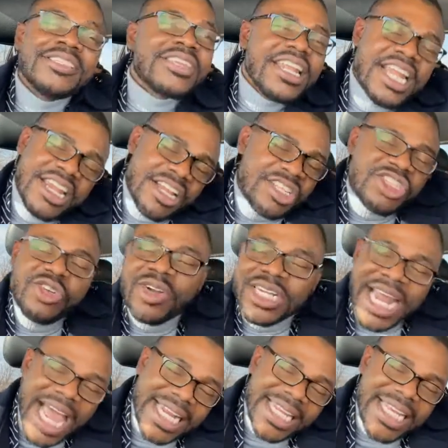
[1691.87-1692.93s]
sending it to
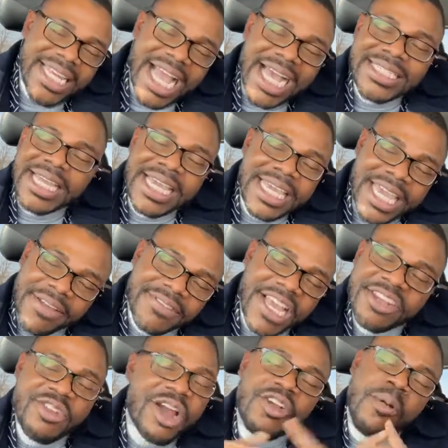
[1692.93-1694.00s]
your daddy as a
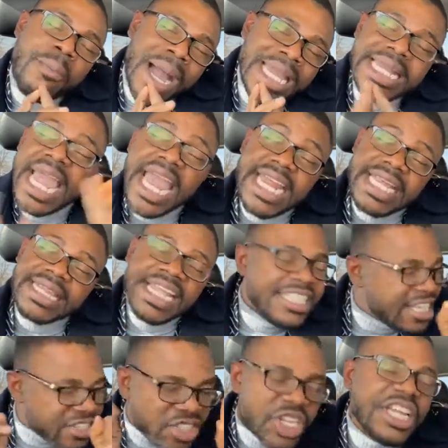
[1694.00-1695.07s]
gift, and you are not buying
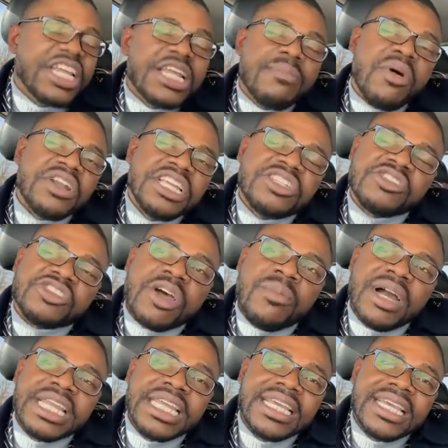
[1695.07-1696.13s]
anything, just sending the money to
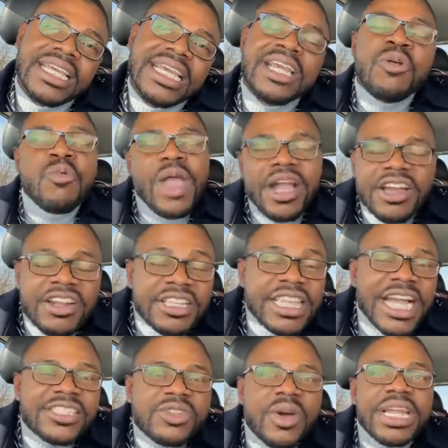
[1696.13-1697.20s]
somebody. We are going to
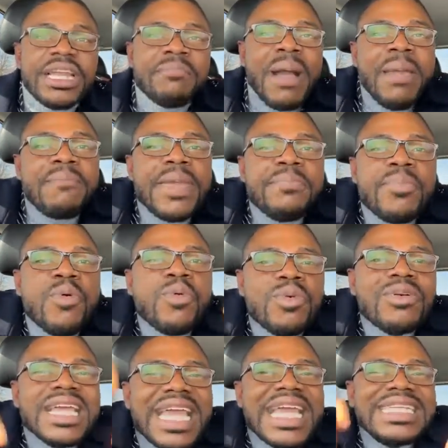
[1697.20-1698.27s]
tax you on it. My people,
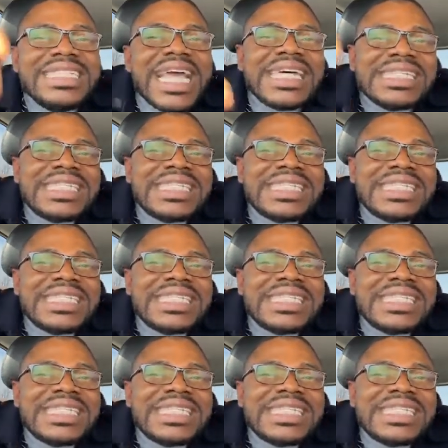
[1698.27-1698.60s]
it,